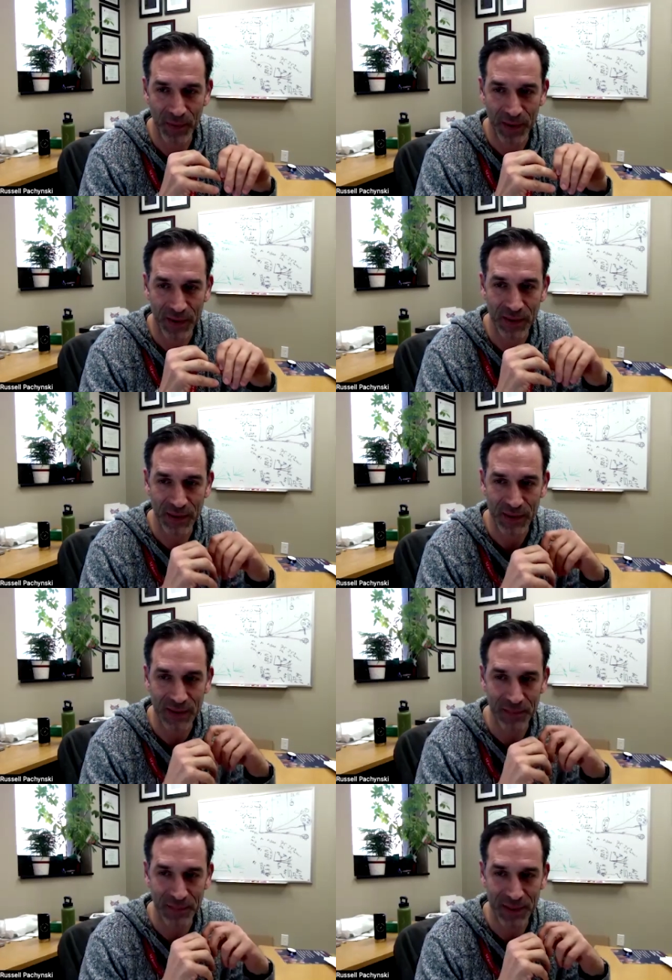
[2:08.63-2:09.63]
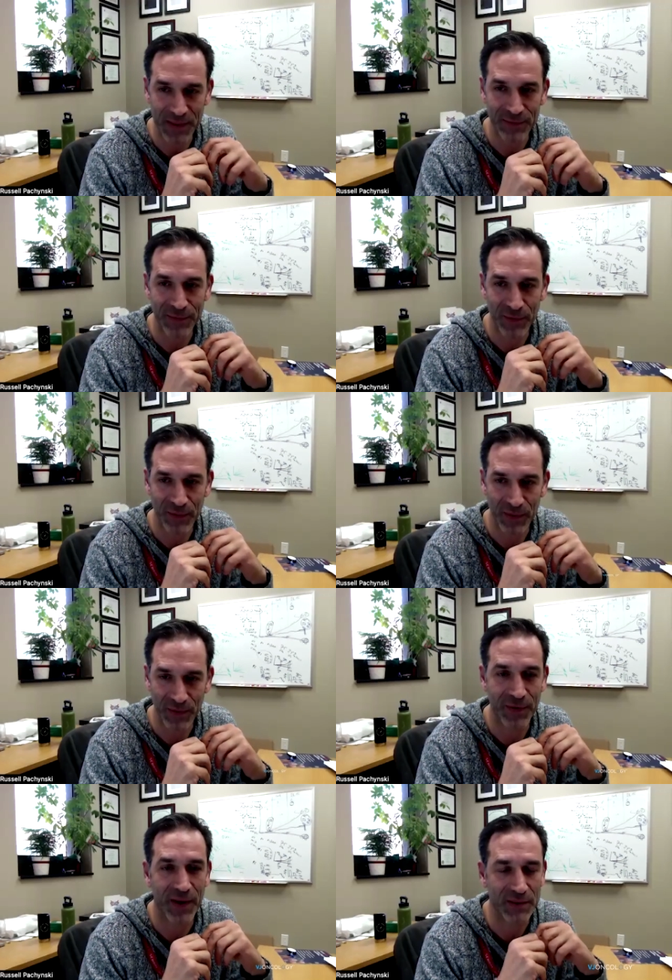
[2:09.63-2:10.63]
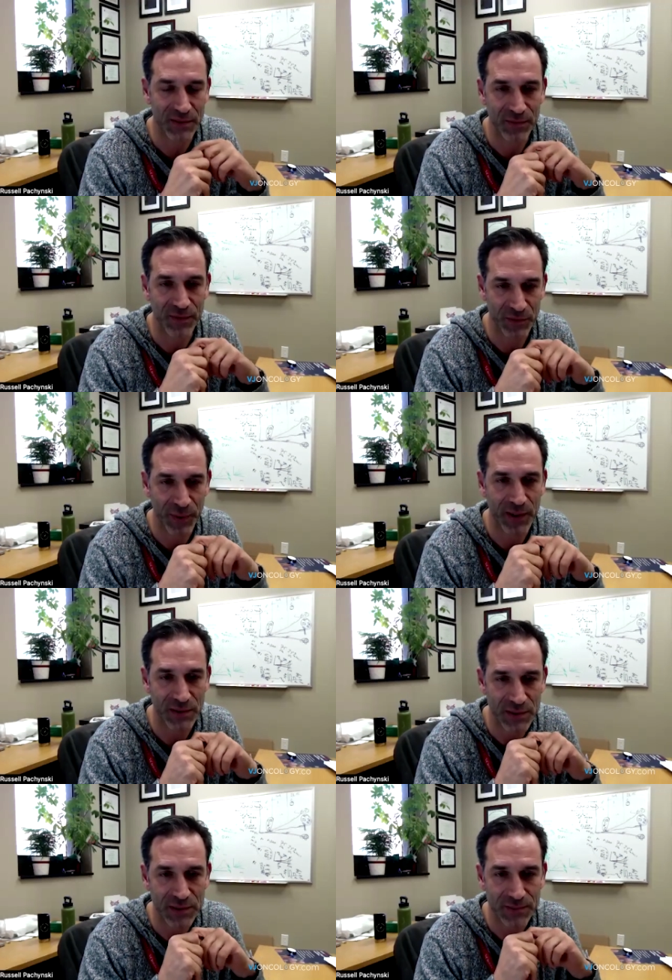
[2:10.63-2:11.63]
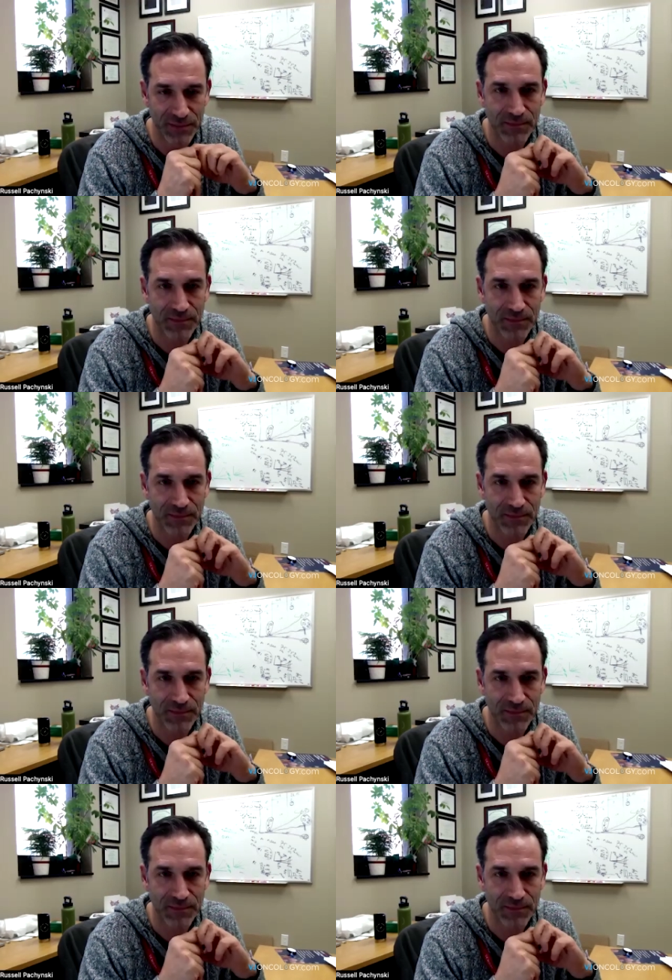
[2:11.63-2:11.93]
a clinically meaningful effect for these patients.